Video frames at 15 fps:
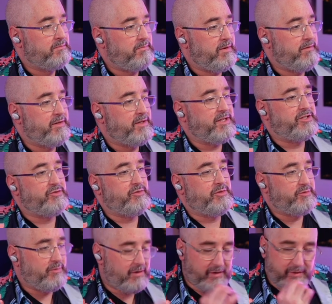Buried next to
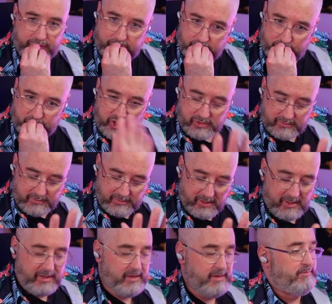his wife.
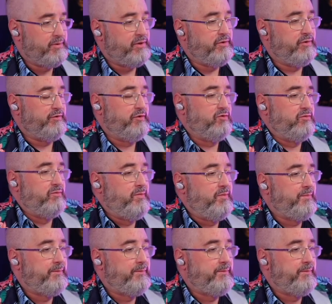Beautiful.